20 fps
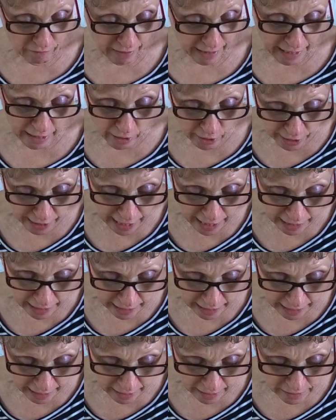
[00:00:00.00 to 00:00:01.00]
Flannel
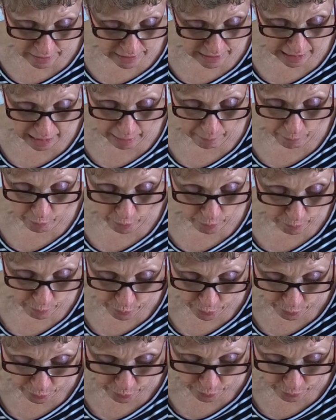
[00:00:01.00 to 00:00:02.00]
nightgowns, cowboy
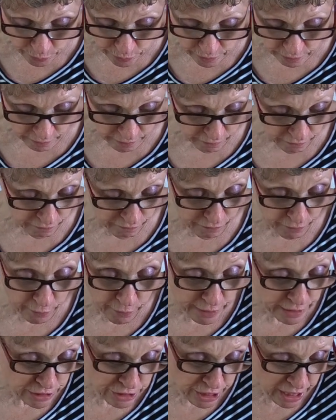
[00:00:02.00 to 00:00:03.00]
boots,
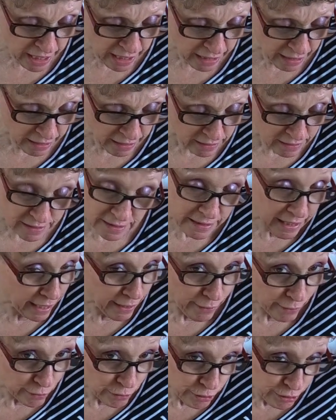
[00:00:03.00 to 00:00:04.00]
furry jackets,
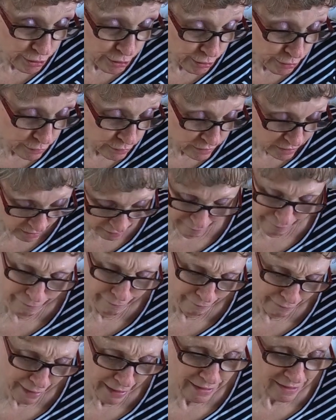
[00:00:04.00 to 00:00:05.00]
sailor suits.
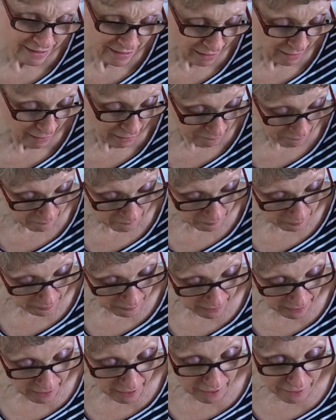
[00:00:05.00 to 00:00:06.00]
That's silly.
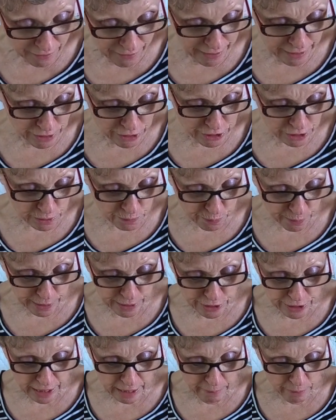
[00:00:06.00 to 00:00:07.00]
Then she
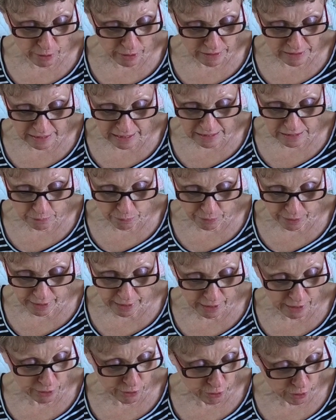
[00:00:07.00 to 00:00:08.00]
spread jam on a slice of
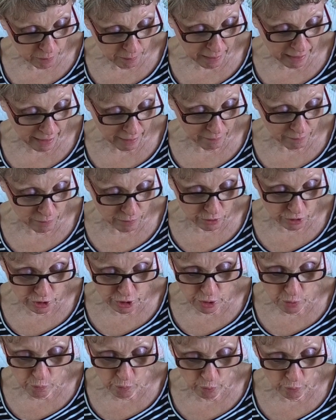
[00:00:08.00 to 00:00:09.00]
bread and took a bite.
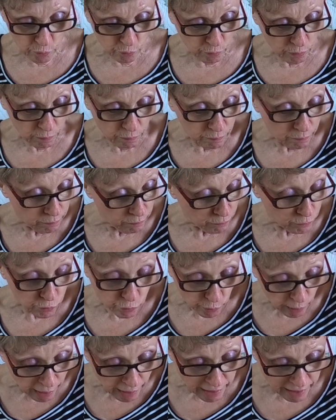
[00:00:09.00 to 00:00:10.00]
She won't
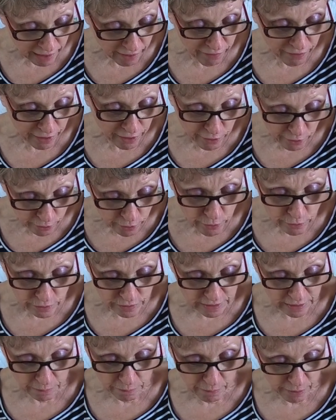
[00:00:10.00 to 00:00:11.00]
try anything
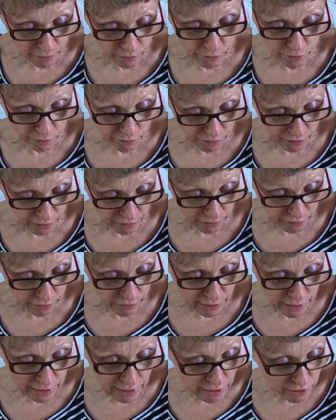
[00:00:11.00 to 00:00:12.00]
new, said Mother to
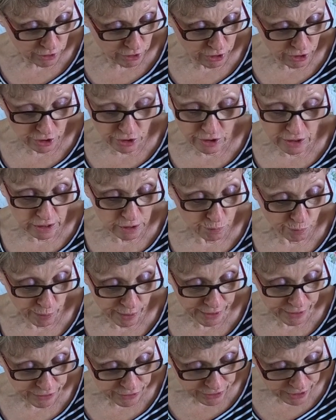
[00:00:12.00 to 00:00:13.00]
Father. She just eats
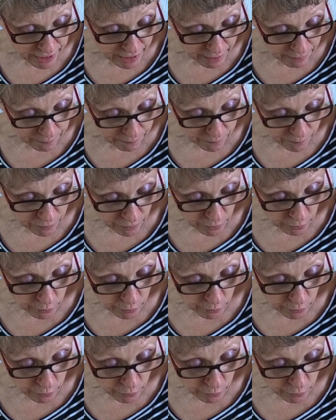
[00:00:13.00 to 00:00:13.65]
bread and jam.